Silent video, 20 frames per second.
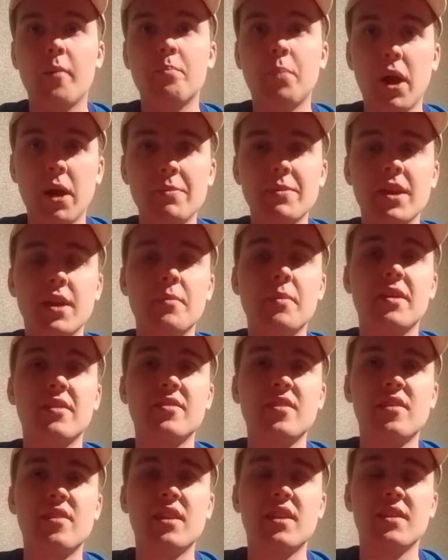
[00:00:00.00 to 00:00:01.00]
Birmingham
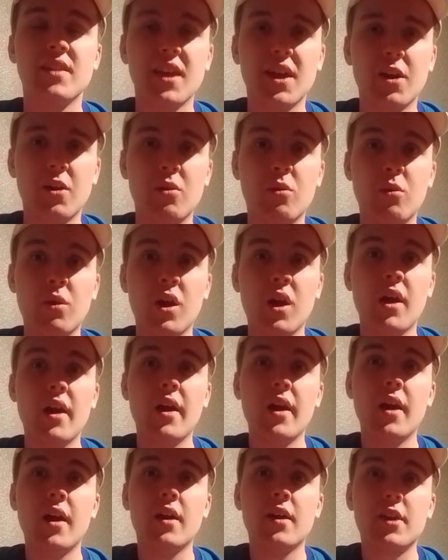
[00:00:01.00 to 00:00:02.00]
City 0,
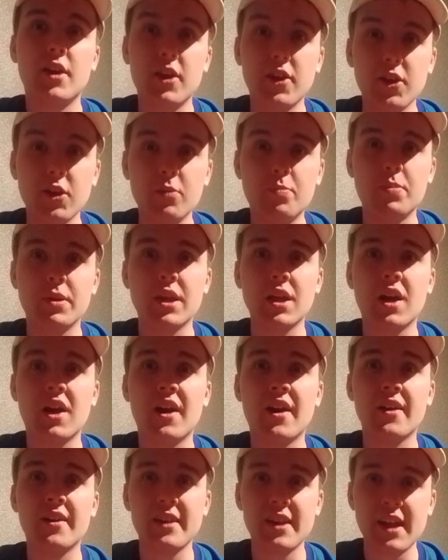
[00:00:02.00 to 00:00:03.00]

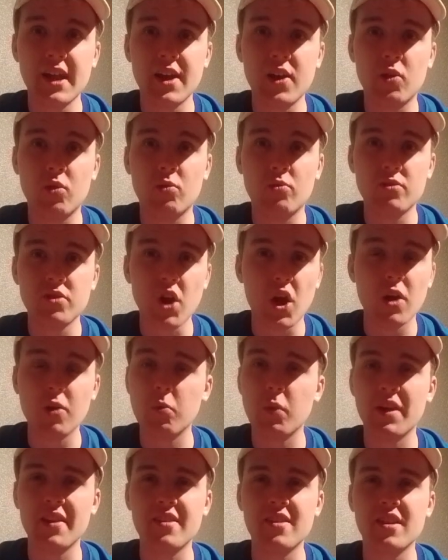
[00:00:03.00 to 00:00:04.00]
QPR 0. No
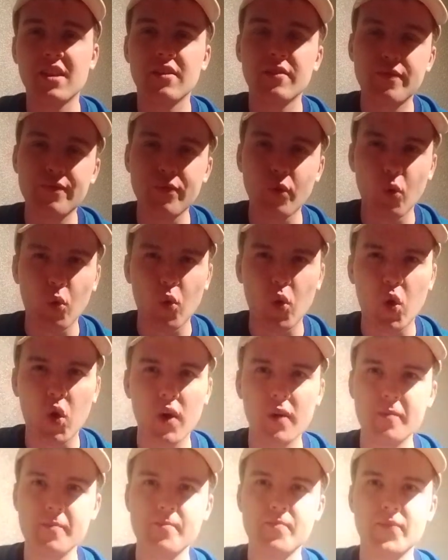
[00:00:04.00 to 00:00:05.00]
wins in 4.
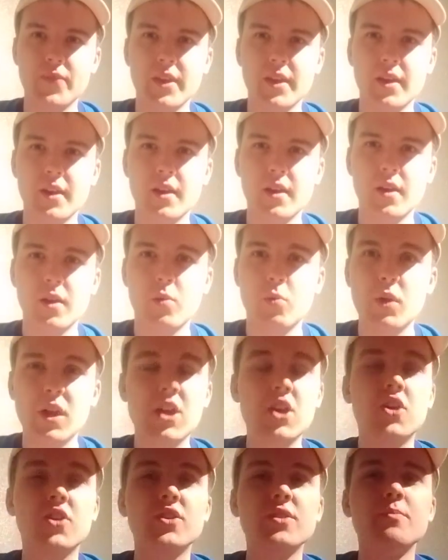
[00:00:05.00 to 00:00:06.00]
We
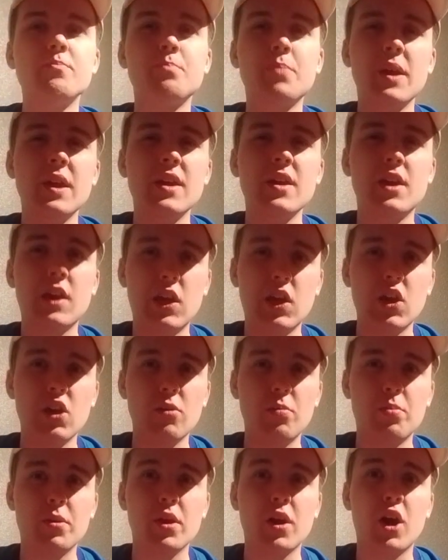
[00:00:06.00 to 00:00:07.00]
couldn't beat
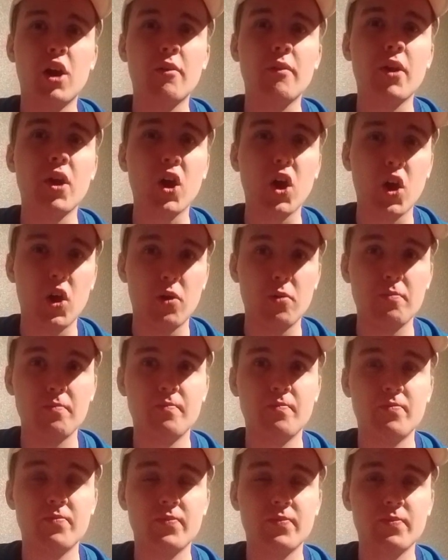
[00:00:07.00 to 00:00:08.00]
QPR at home.